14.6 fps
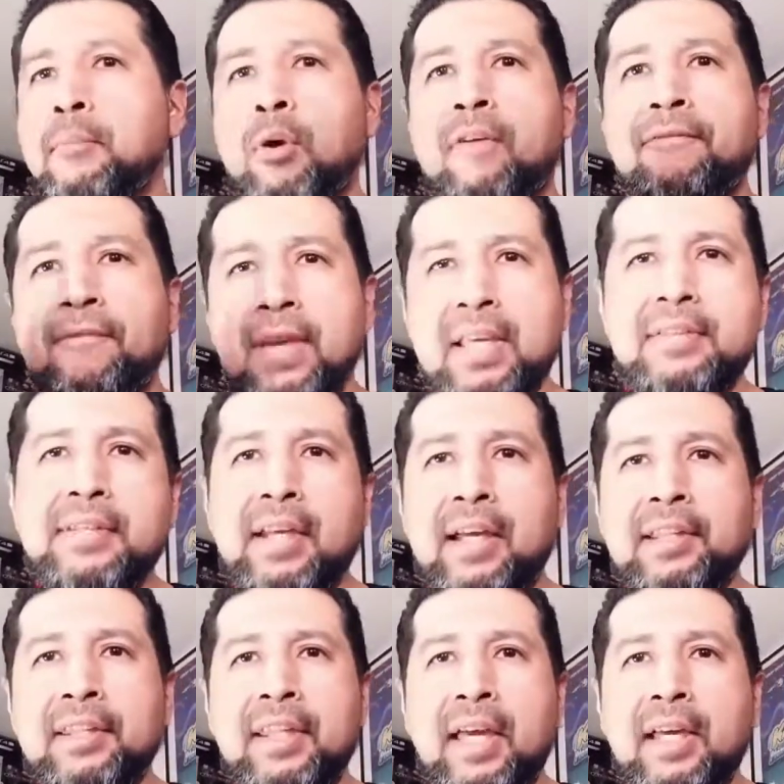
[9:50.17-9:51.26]
fix
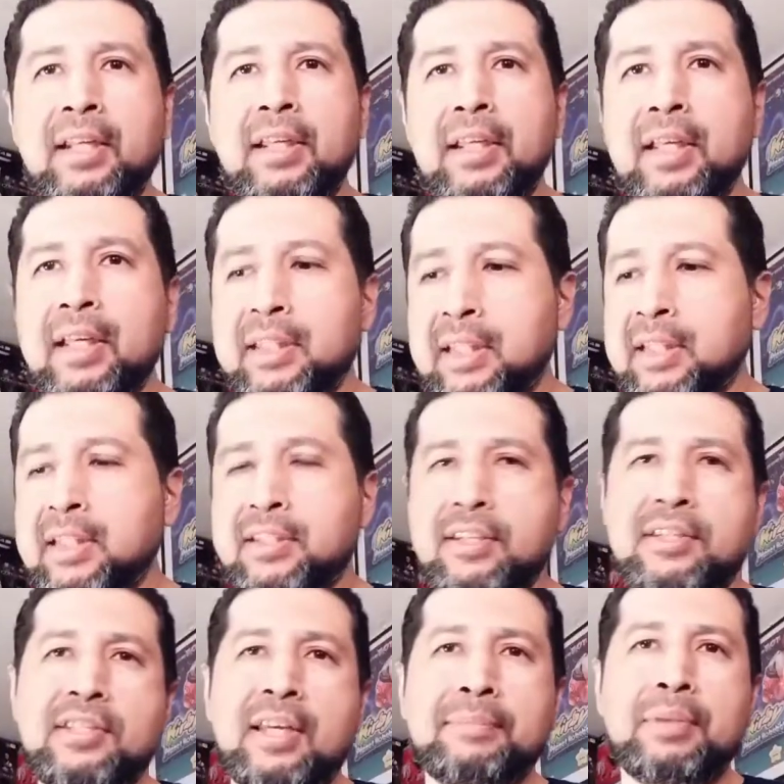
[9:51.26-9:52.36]
on that, then this
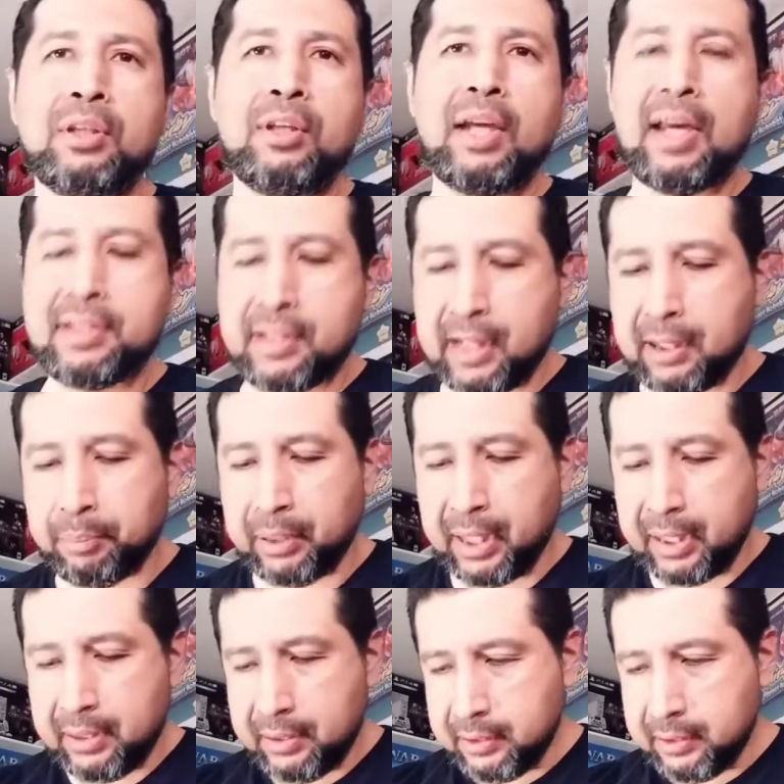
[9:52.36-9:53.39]
is something you guys gotta play.